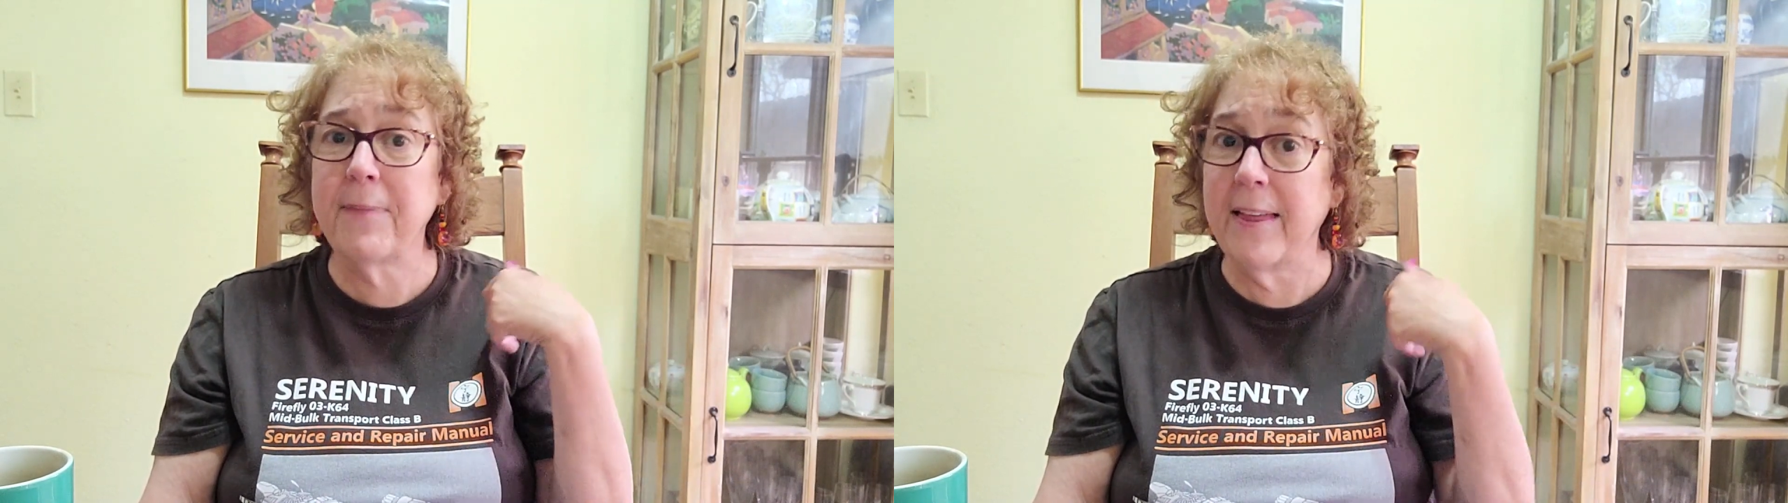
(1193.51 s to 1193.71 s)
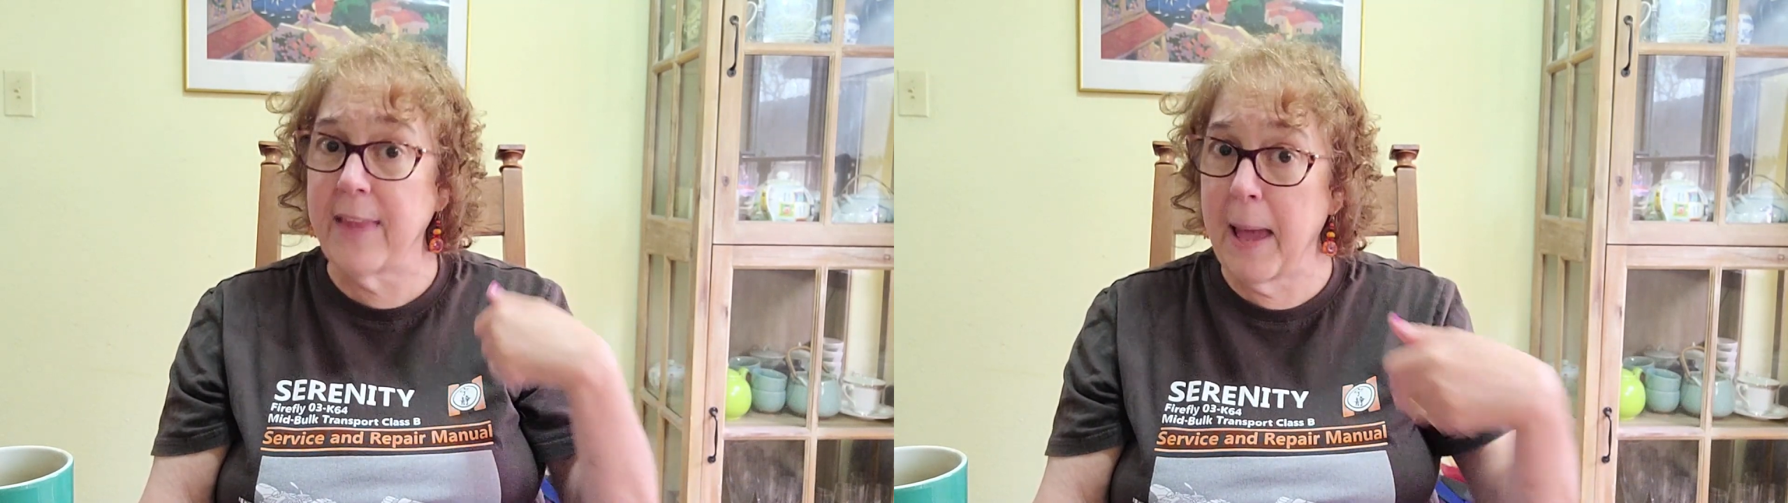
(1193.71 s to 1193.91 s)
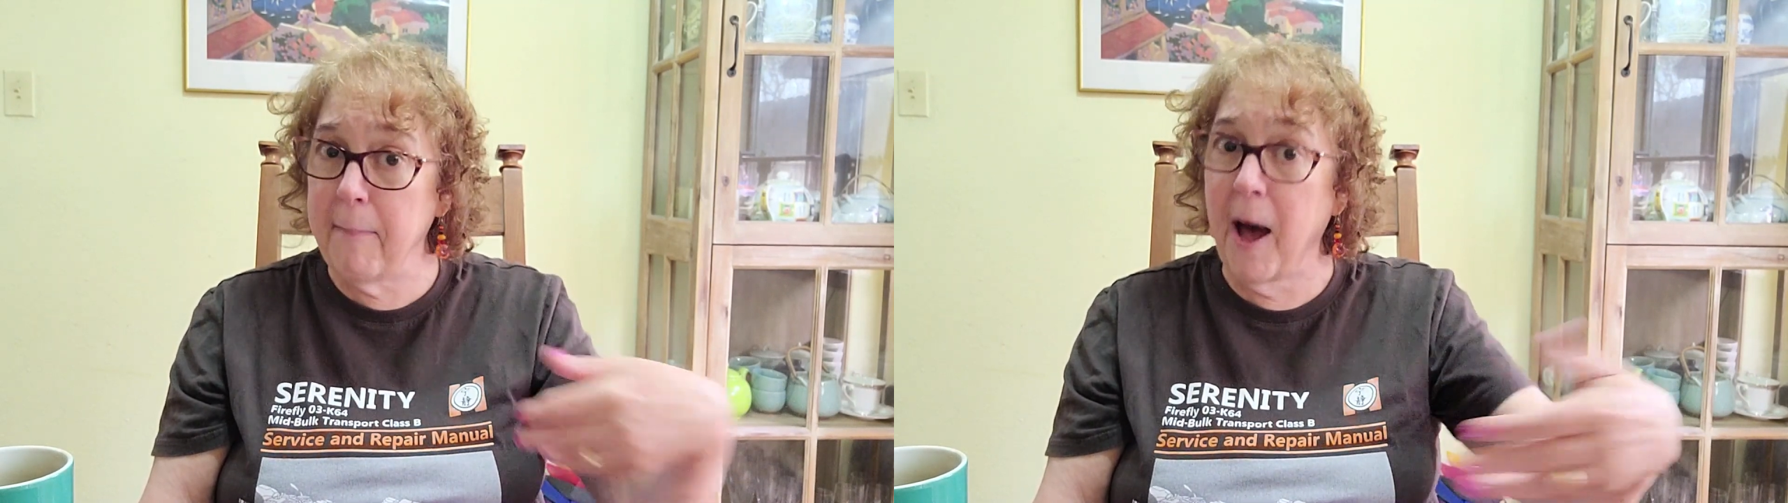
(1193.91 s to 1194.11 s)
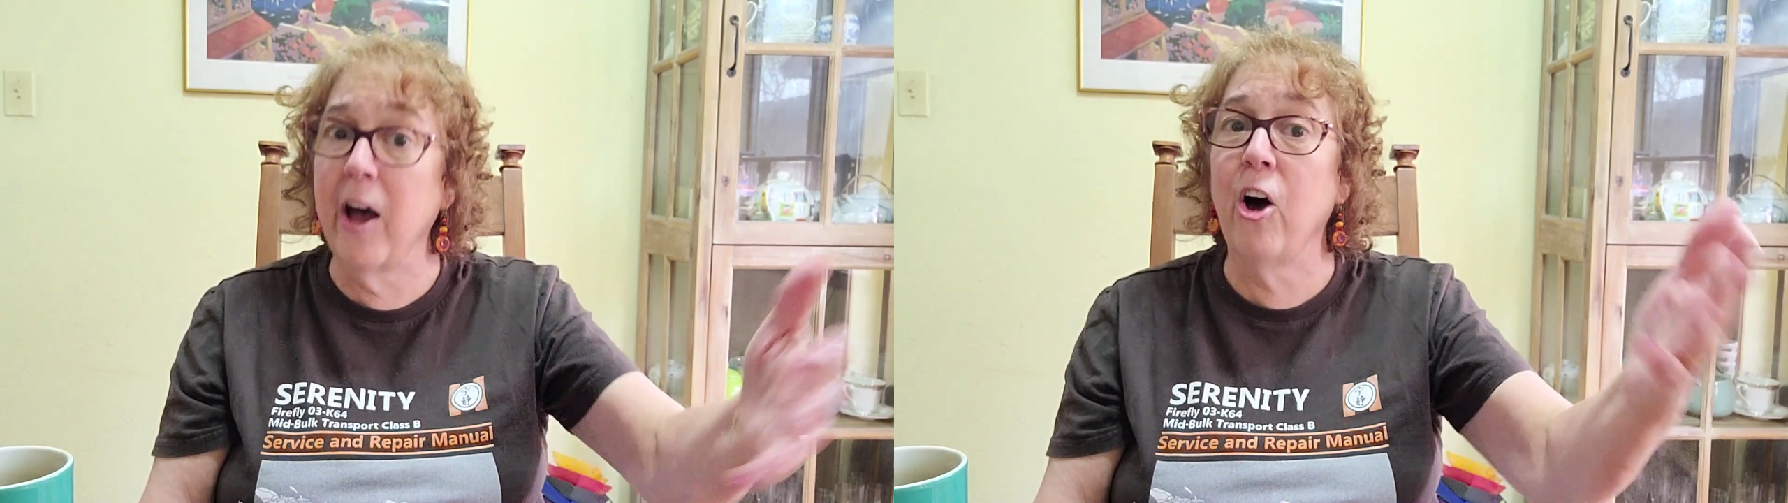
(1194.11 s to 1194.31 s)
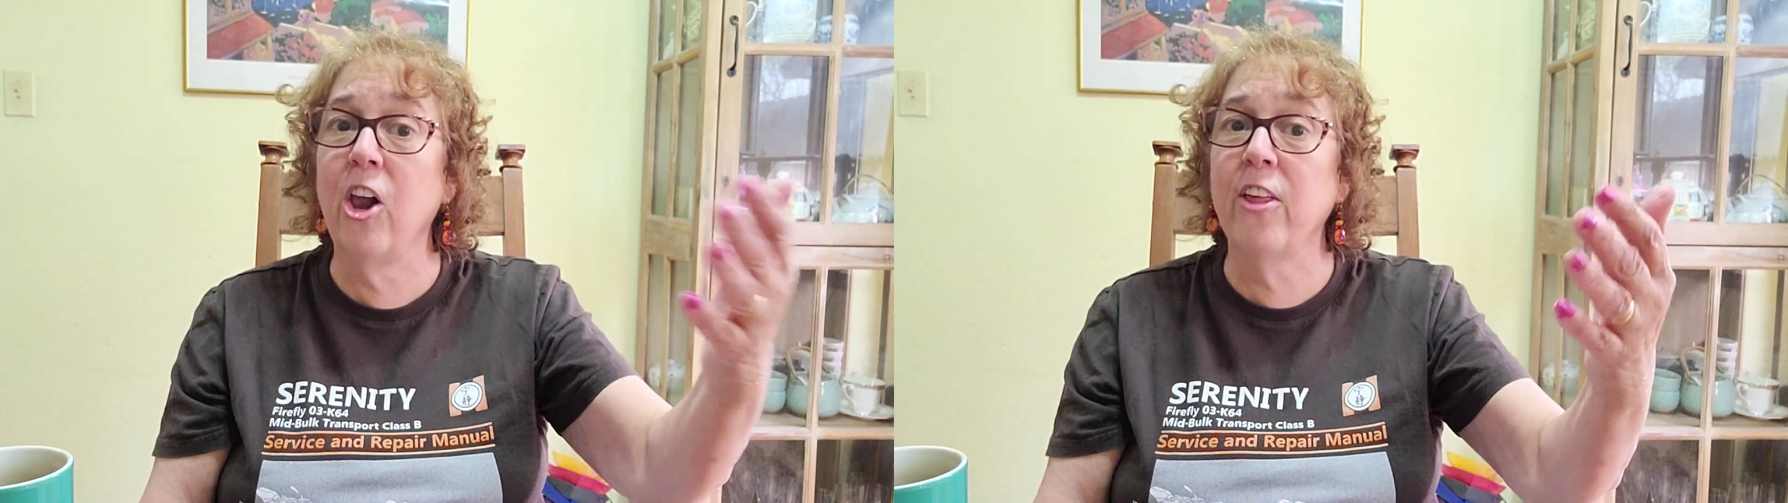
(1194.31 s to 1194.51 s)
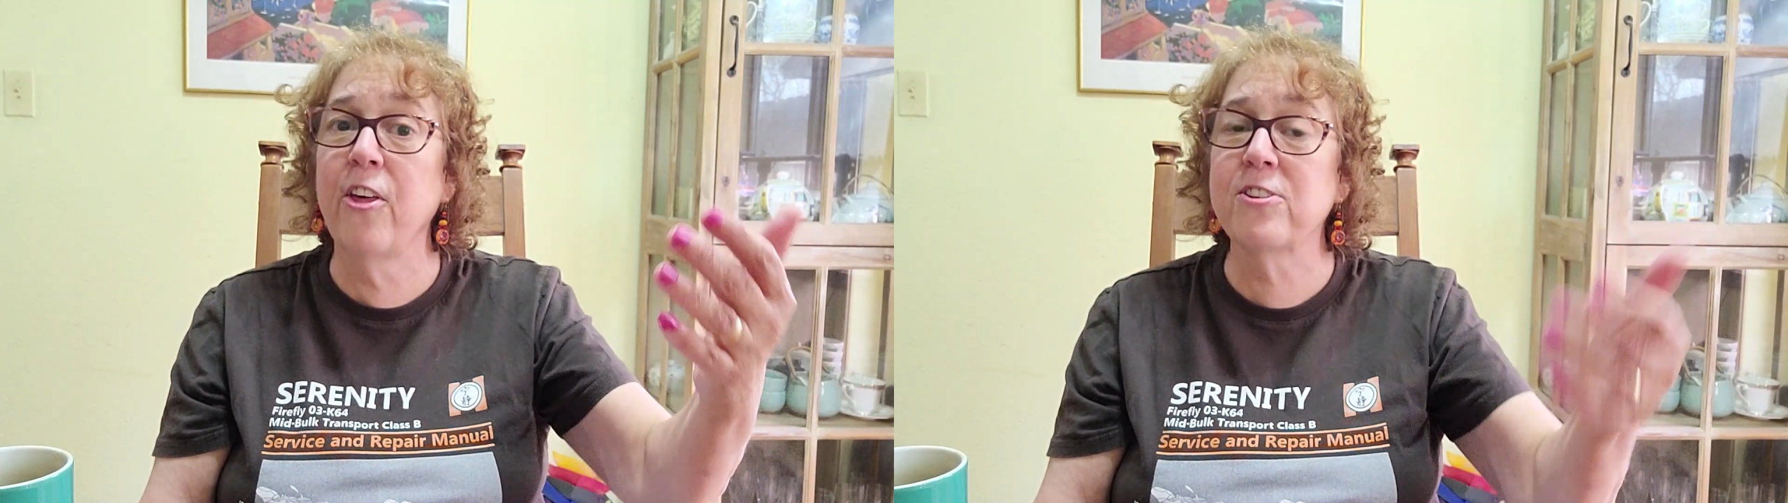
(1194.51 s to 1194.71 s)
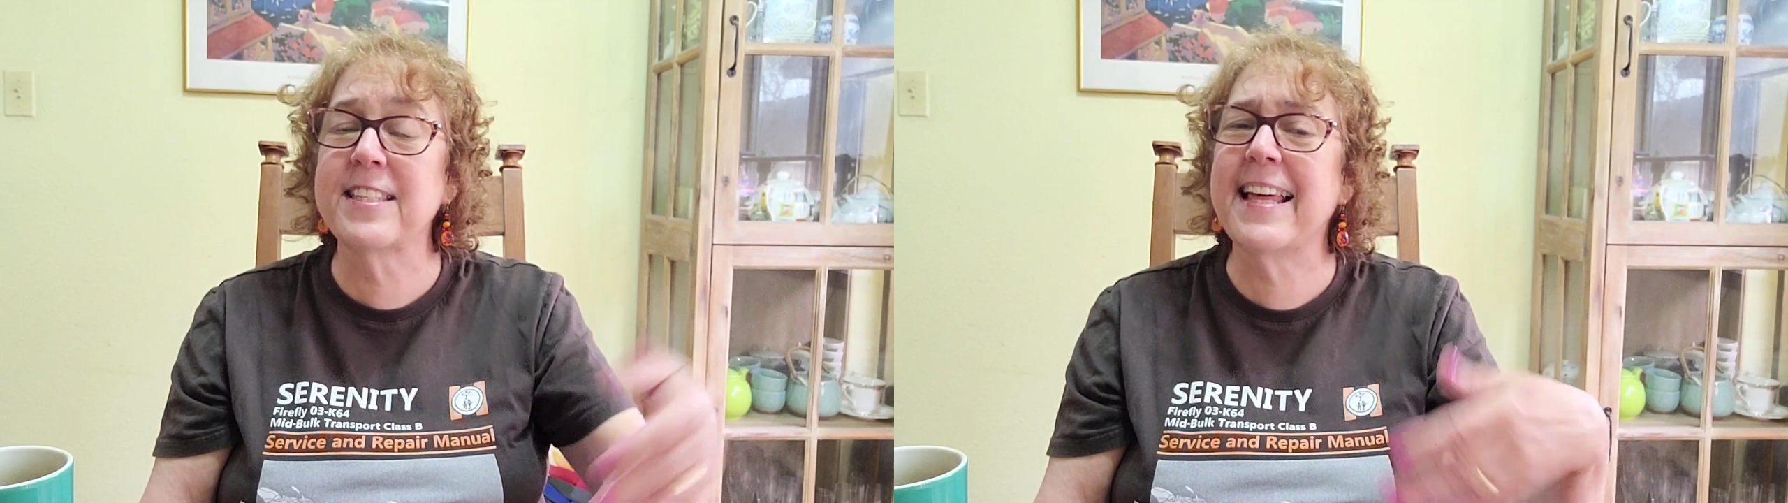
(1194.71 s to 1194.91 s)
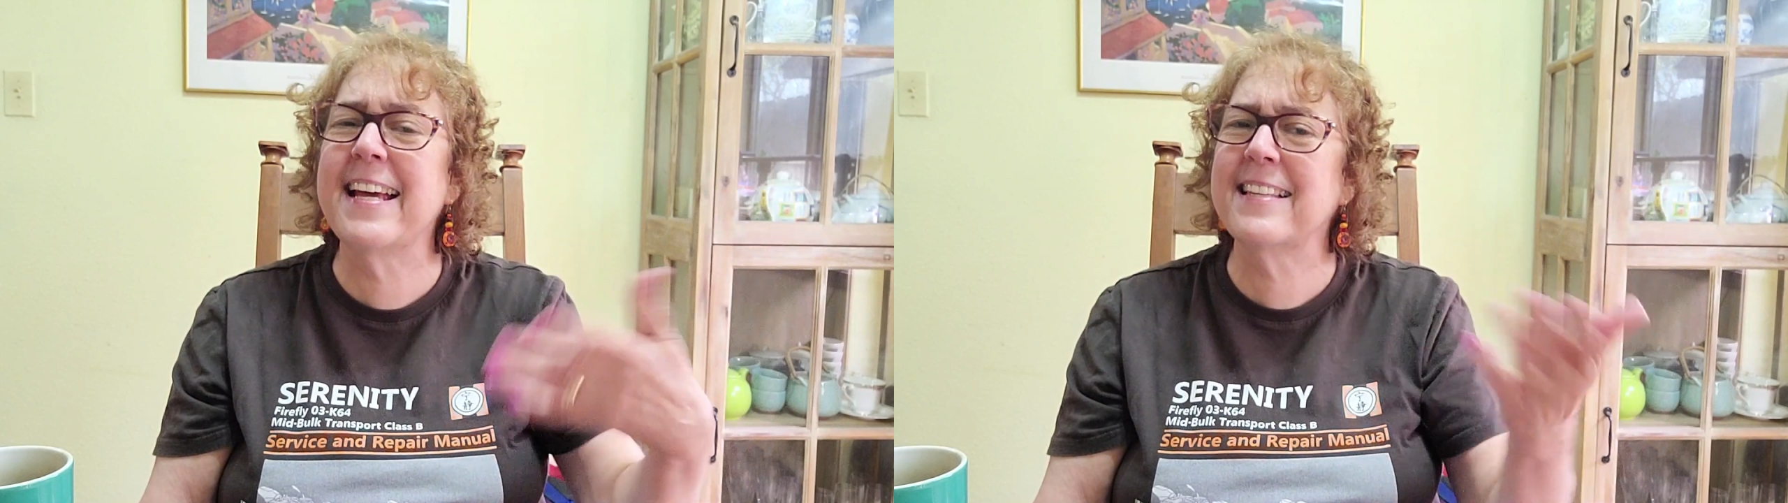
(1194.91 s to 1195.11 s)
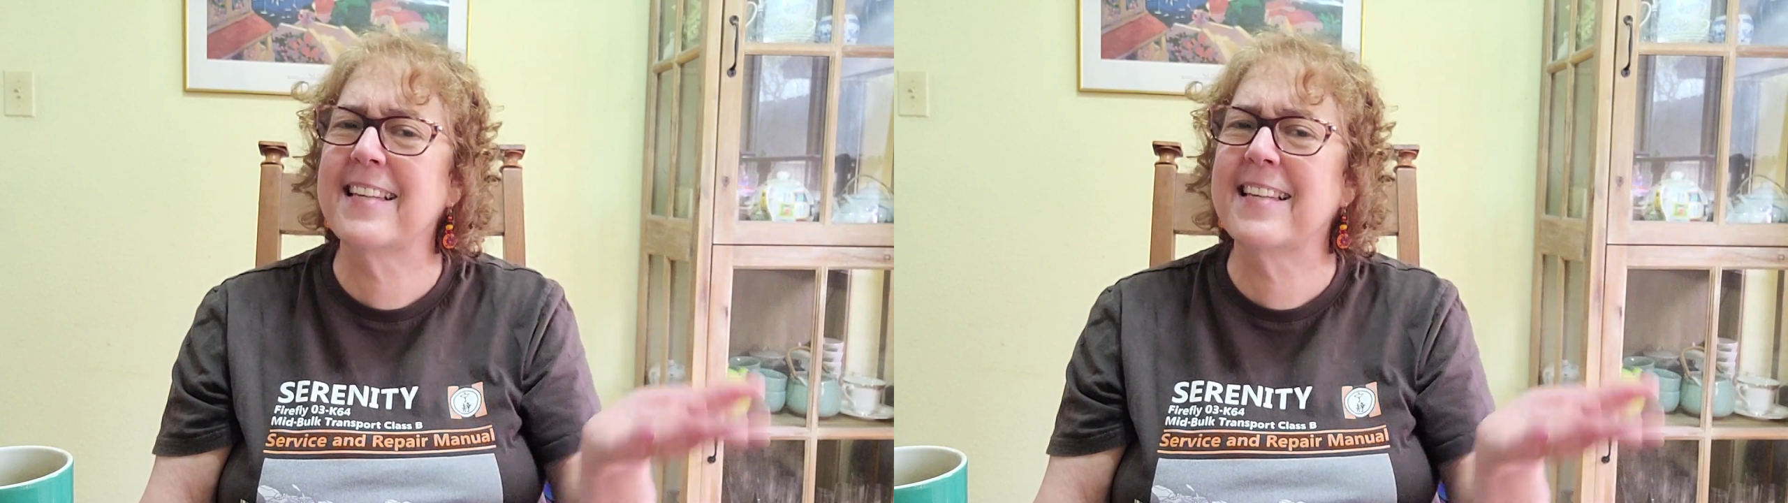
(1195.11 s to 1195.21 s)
then they buy all of those things,